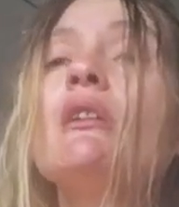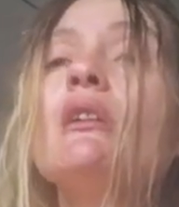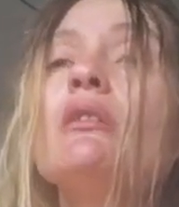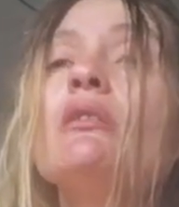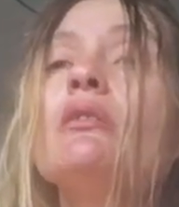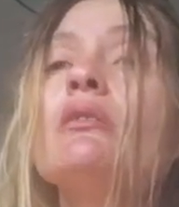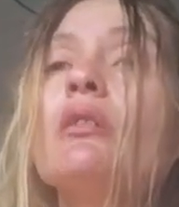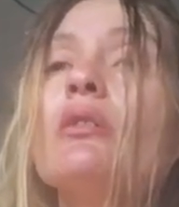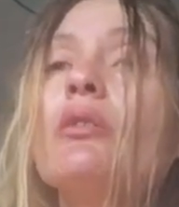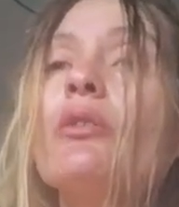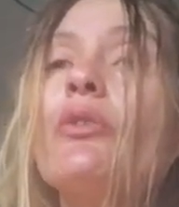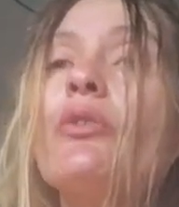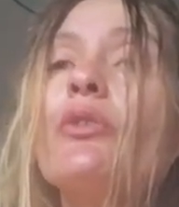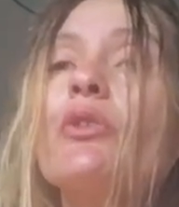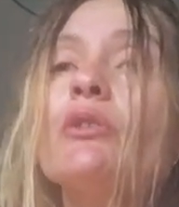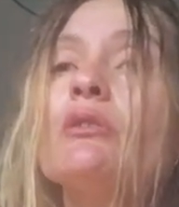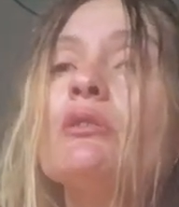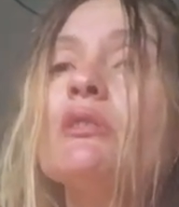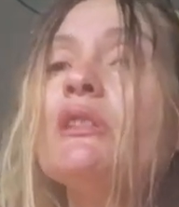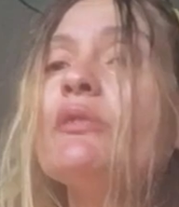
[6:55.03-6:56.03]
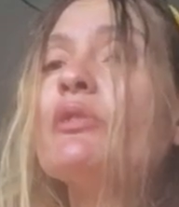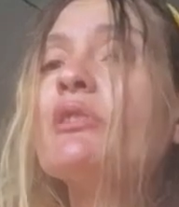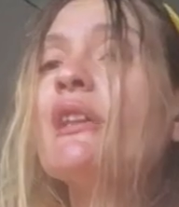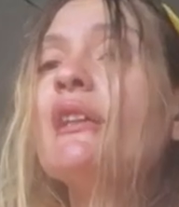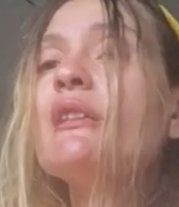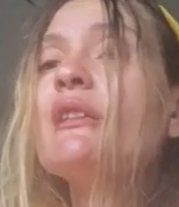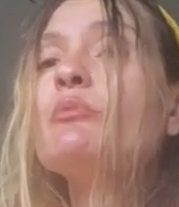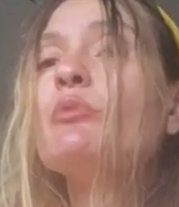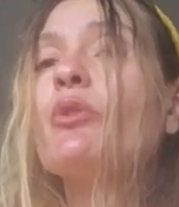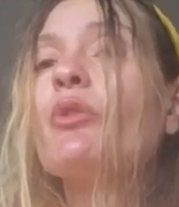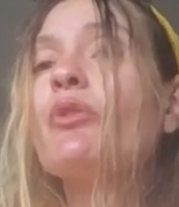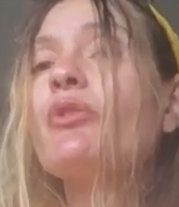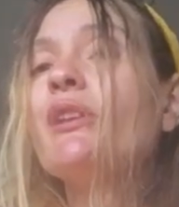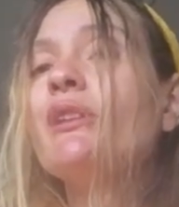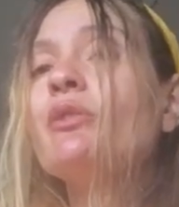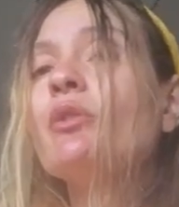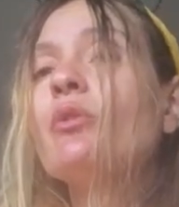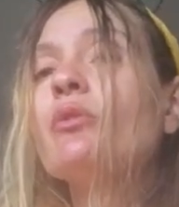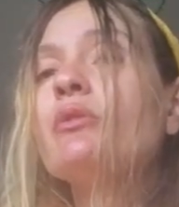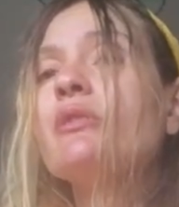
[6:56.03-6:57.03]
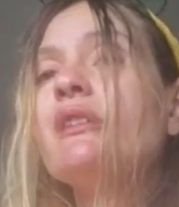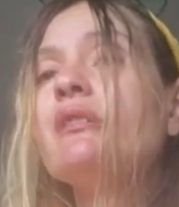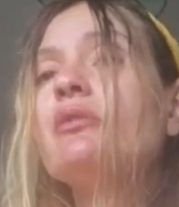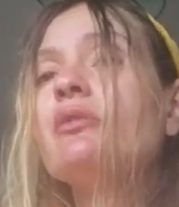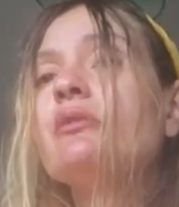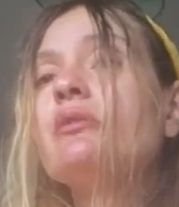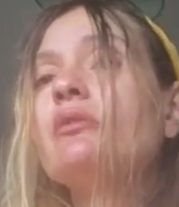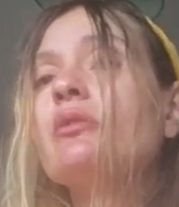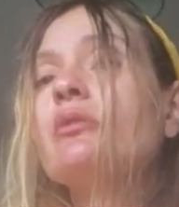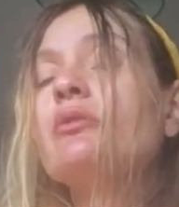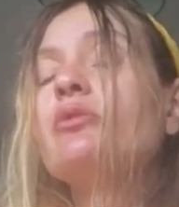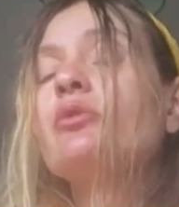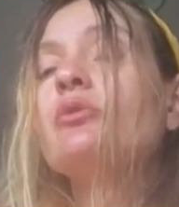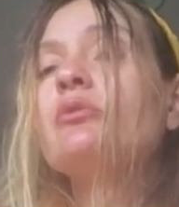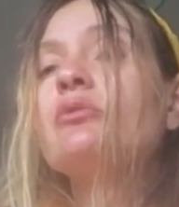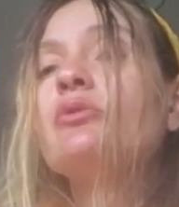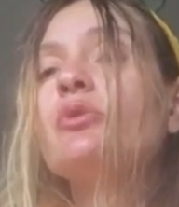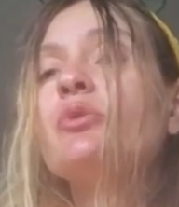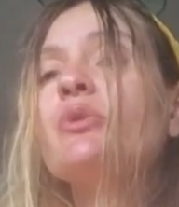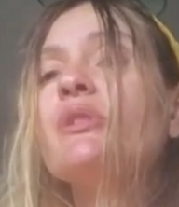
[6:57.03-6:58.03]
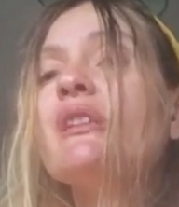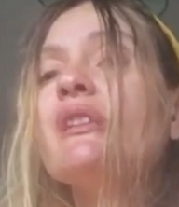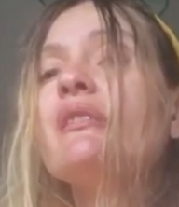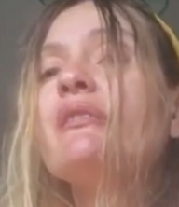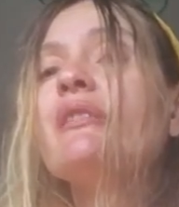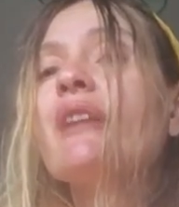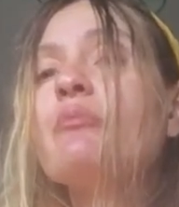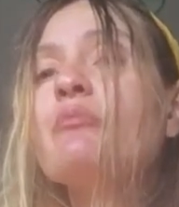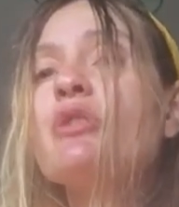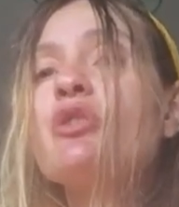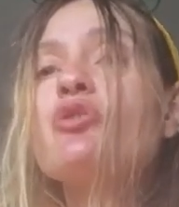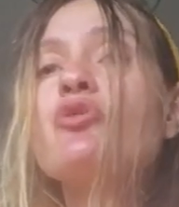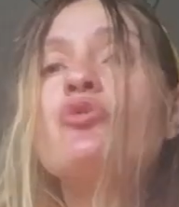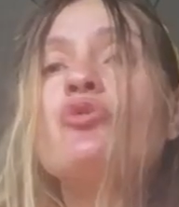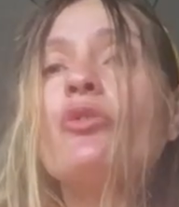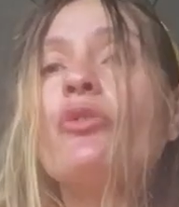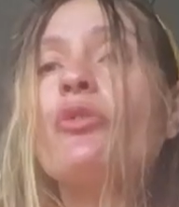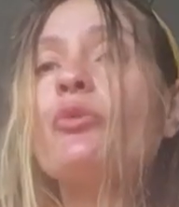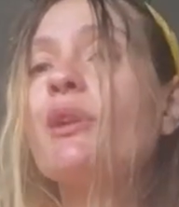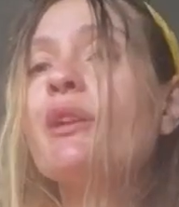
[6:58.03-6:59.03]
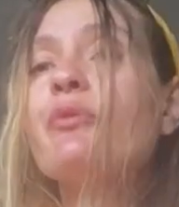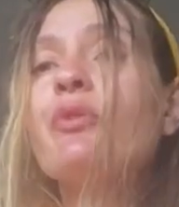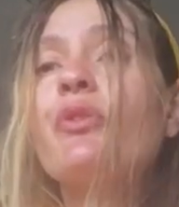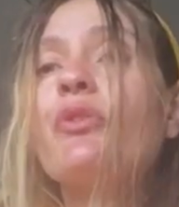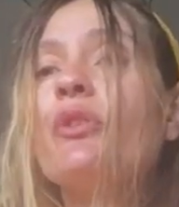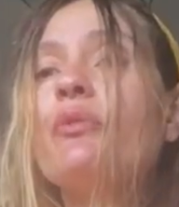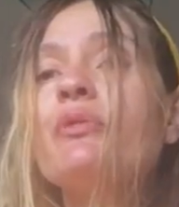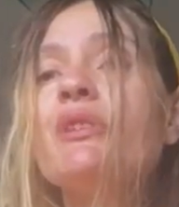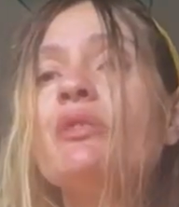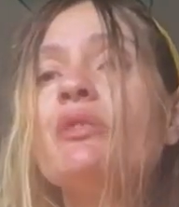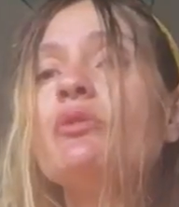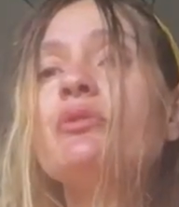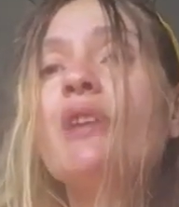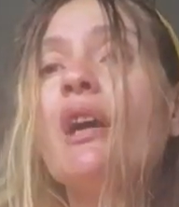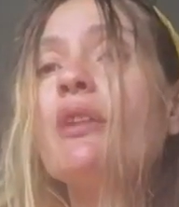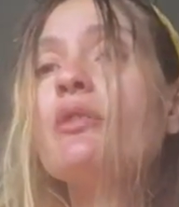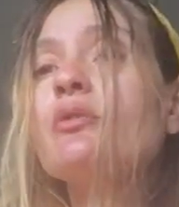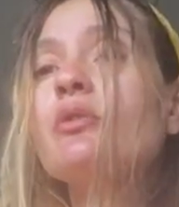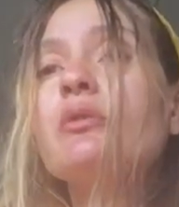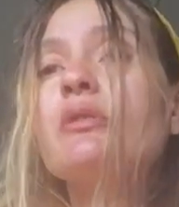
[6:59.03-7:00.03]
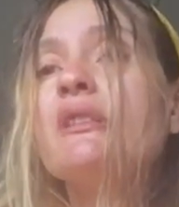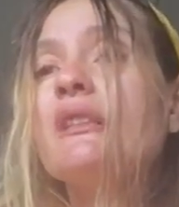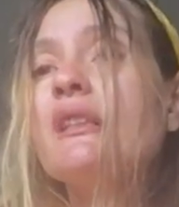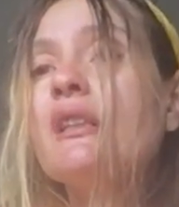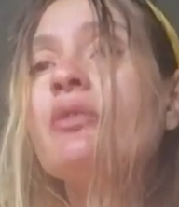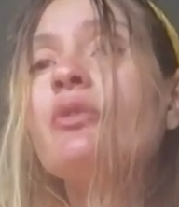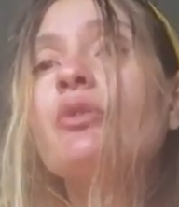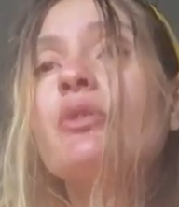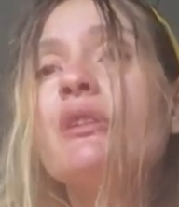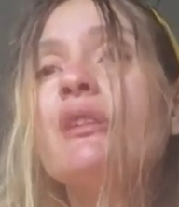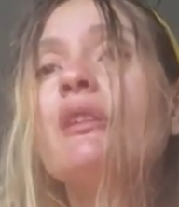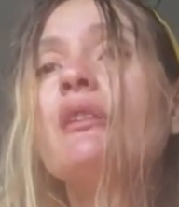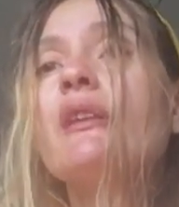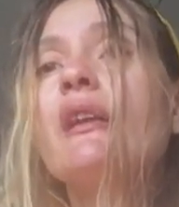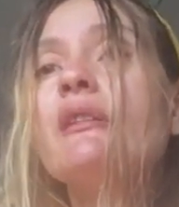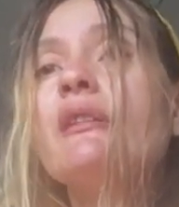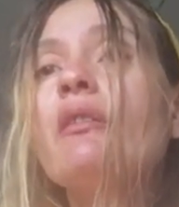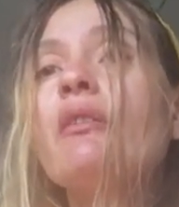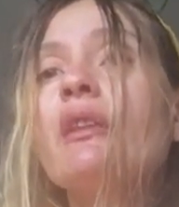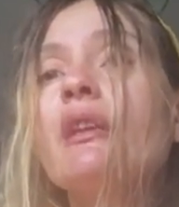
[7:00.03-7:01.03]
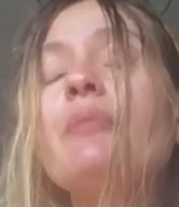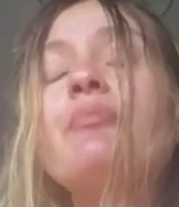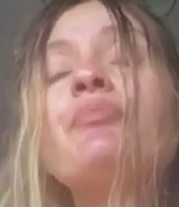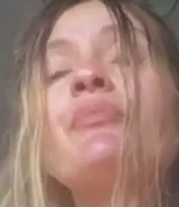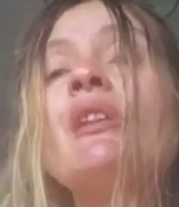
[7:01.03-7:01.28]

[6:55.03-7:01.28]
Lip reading: you know, so even animals, they don't need, you know, to eat that much. You just wait for something to die. You don't need to kill anything.